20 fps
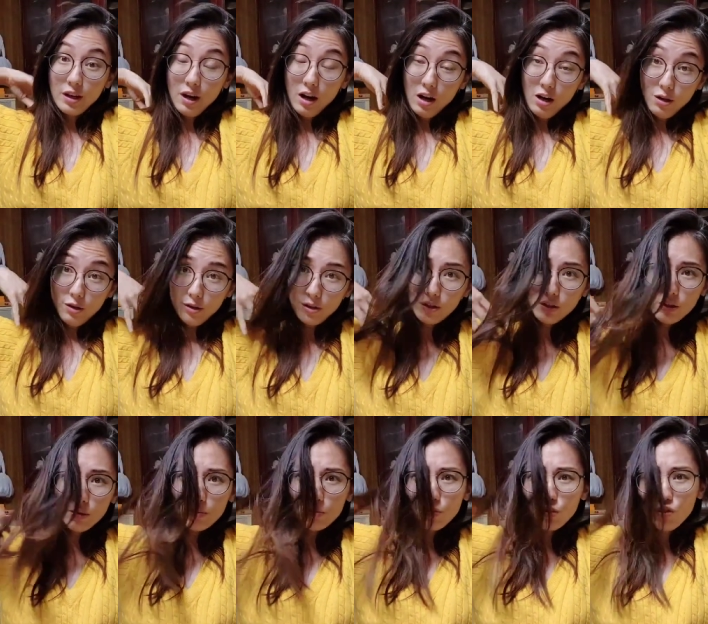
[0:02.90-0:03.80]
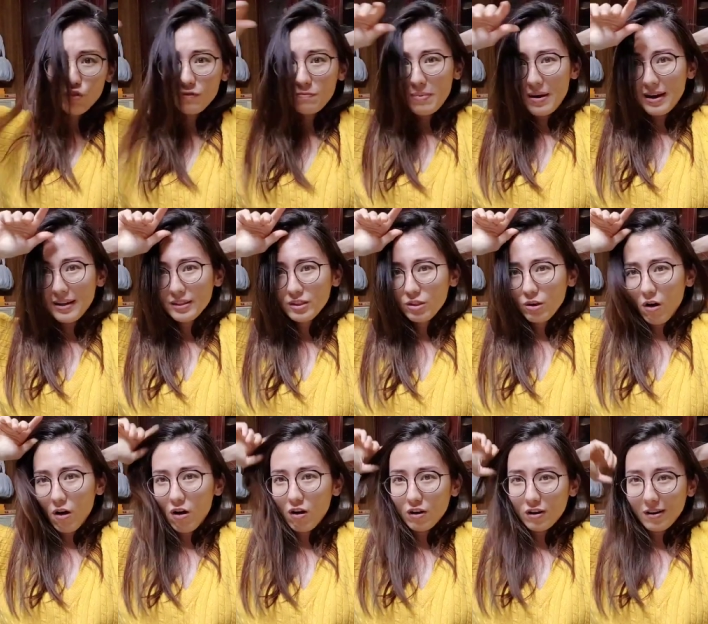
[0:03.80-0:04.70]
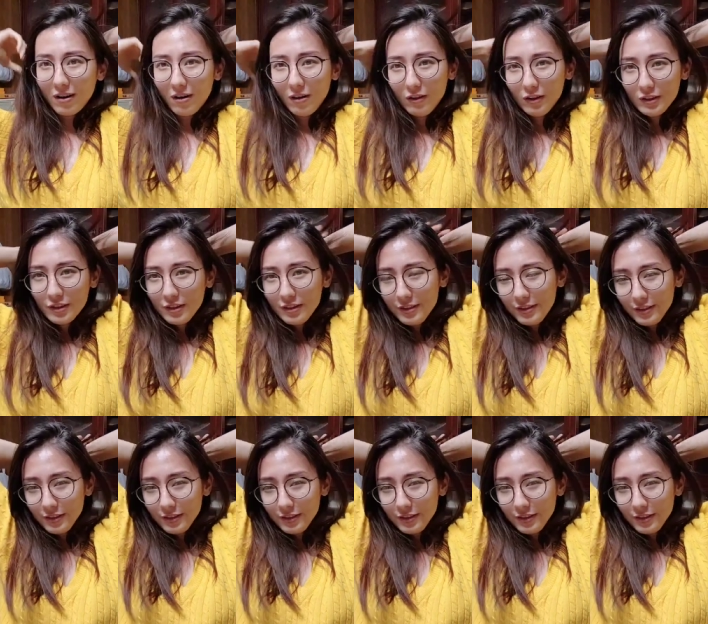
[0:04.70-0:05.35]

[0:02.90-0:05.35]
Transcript: Oh, you're gonna move back to Hong Kong?